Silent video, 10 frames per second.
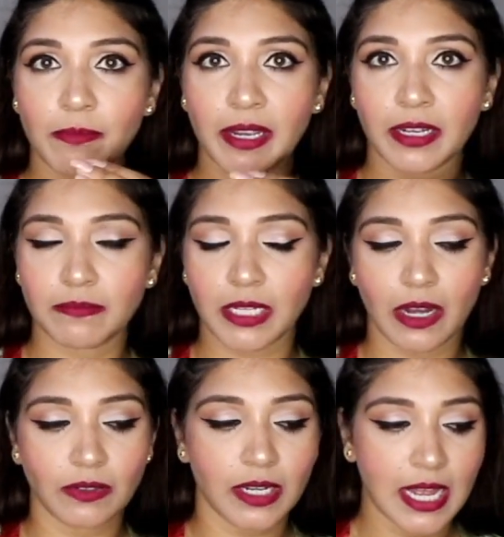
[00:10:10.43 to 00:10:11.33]
your makeup
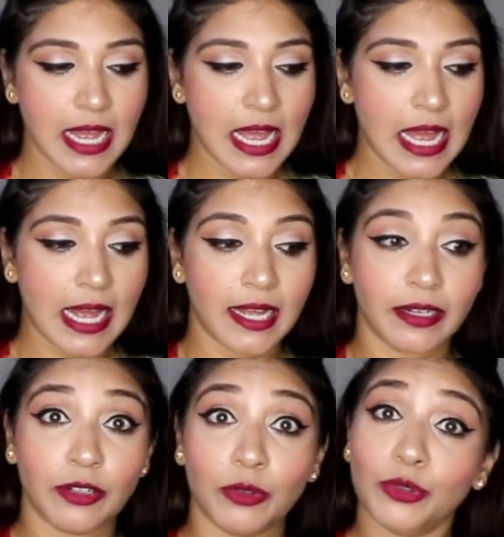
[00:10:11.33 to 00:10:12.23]
down
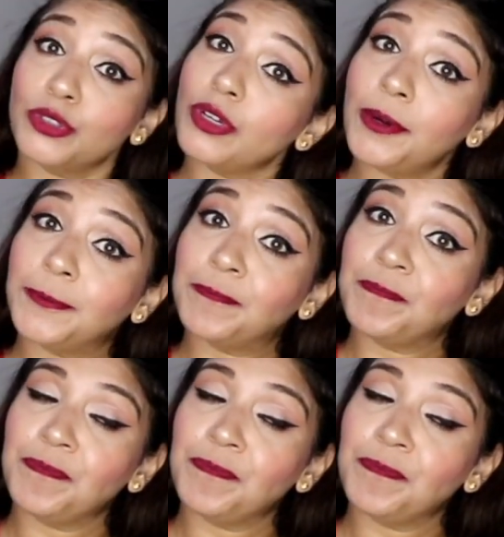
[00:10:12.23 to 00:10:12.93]
and you're good to go.